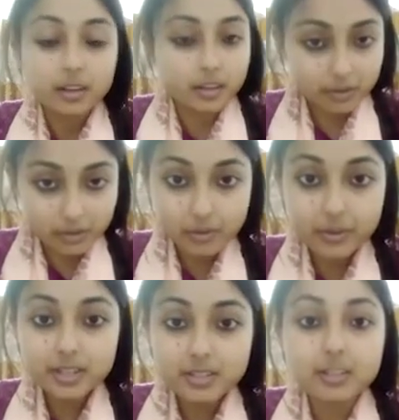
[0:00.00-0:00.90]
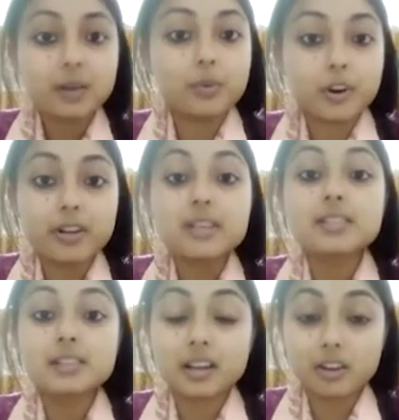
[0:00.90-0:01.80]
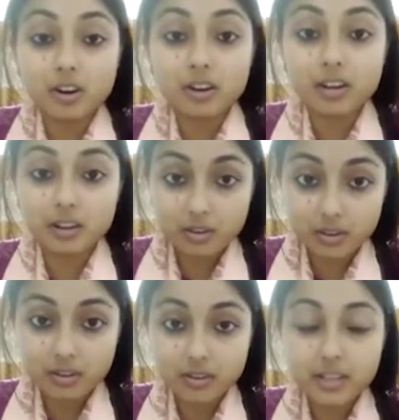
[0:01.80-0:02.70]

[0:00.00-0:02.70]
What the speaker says: You know it, the word is anon anon.